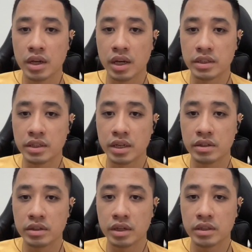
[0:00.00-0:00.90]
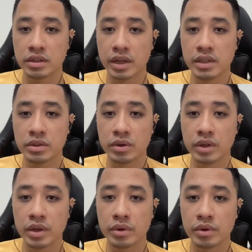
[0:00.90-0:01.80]

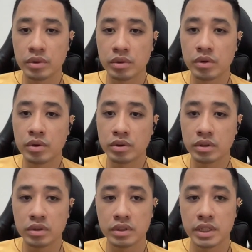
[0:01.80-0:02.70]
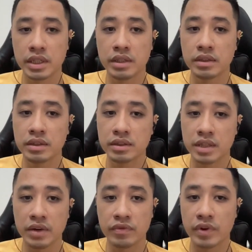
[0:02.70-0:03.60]
accidentally good thing
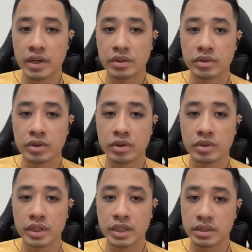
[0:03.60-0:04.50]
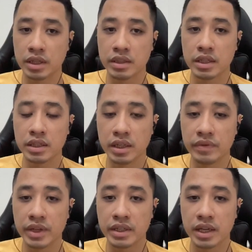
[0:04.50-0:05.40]
that French colonists did in
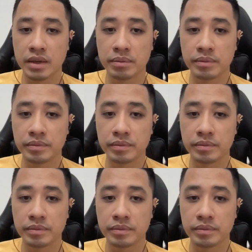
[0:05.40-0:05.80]
Vietnam?